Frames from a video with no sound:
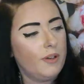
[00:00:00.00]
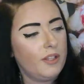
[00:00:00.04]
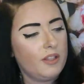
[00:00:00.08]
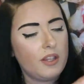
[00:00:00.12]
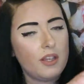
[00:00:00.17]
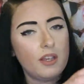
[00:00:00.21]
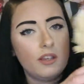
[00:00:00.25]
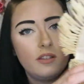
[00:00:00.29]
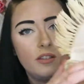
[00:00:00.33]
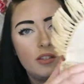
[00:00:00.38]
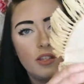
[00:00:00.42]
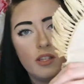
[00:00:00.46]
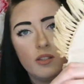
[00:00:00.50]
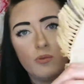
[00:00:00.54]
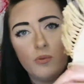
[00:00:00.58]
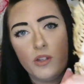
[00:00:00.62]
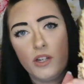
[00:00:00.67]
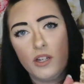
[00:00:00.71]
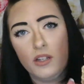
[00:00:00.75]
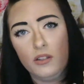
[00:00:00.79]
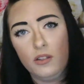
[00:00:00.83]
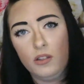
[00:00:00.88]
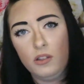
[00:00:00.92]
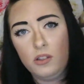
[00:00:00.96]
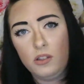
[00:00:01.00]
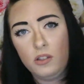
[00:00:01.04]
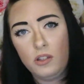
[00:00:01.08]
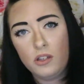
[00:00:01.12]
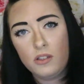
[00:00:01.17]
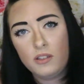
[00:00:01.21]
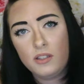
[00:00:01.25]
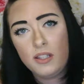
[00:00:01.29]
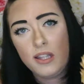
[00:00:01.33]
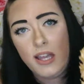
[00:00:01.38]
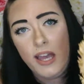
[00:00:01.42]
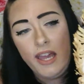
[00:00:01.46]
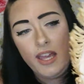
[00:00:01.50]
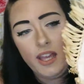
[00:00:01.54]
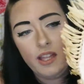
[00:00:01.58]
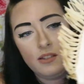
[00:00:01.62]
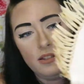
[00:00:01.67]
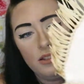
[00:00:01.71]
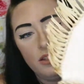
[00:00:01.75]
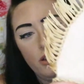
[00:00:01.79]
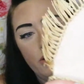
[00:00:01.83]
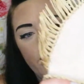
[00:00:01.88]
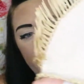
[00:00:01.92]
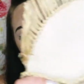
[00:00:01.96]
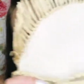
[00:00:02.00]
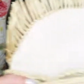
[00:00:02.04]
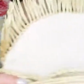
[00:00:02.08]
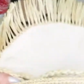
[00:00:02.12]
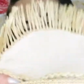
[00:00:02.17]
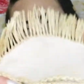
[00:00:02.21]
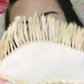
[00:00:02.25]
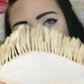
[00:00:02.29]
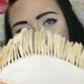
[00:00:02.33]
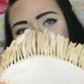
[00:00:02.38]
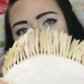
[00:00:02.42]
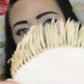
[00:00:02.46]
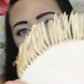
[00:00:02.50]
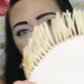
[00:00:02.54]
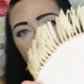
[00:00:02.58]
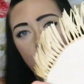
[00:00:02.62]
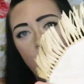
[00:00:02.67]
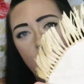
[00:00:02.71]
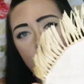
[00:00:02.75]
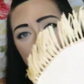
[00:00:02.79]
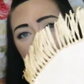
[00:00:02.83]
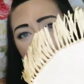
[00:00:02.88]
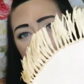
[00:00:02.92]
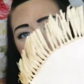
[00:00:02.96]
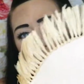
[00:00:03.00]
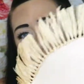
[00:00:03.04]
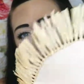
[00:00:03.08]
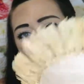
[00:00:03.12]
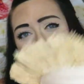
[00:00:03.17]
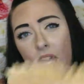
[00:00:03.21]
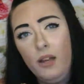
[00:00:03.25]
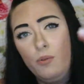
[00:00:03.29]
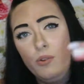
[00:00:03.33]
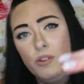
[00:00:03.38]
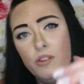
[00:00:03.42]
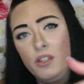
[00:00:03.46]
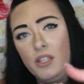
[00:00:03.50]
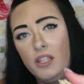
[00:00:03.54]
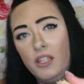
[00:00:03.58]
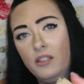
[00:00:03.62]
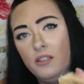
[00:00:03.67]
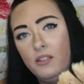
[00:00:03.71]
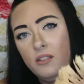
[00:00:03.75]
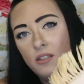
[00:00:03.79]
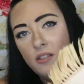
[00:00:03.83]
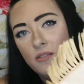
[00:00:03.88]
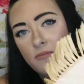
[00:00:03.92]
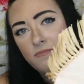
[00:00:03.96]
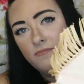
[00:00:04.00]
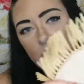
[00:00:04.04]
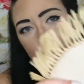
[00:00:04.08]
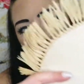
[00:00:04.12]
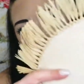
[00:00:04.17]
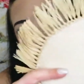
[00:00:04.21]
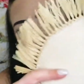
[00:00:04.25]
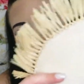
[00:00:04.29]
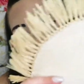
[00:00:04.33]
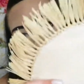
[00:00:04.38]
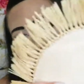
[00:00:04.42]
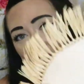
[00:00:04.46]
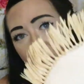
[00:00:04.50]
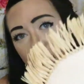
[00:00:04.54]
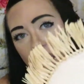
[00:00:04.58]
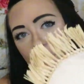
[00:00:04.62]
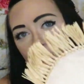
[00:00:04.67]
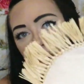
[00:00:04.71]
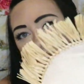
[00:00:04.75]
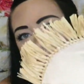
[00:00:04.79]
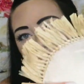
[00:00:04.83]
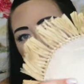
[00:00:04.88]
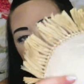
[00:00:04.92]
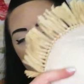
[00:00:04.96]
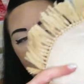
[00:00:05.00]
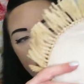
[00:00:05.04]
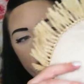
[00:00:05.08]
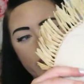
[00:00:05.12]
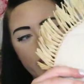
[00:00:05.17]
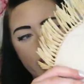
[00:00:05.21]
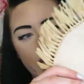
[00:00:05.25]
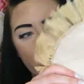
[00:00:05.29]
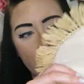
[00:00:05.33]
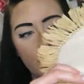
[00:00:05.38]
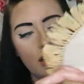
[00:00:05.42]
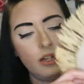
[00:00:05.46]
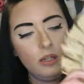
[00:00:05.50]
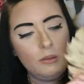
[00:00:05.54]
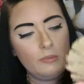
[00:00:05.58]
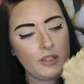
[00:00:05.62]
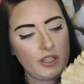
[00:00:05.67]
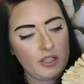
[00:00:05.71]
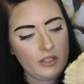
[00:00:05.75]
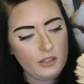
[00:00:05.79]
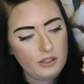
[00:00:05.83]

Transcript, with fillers: But this is what it looks like. It's literally just like a straw bag with these little tears on there. Oh my